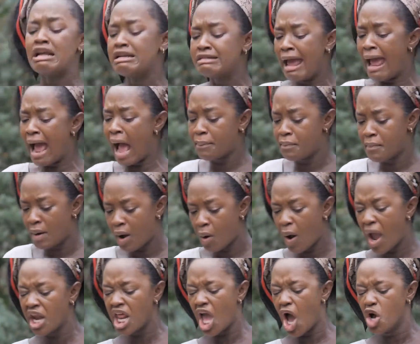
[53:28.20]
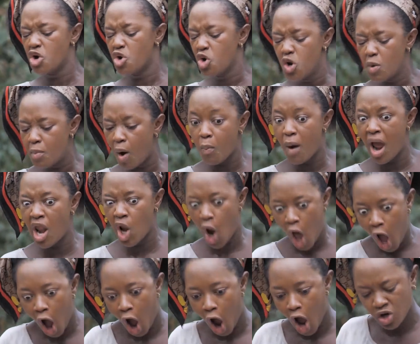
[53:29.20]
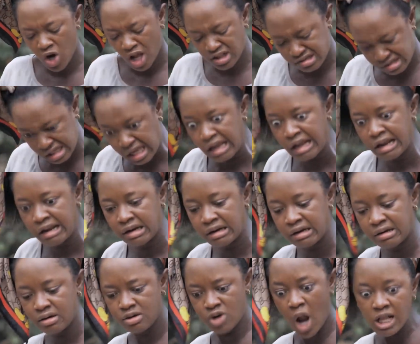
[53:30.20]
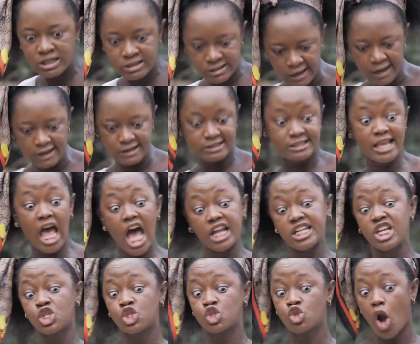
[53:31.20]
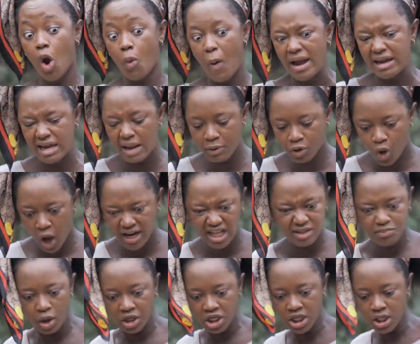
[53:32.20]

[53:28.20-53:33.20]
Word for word: I think they have money. When they do money, well, Lord, nothing. Sell this throne one day because I need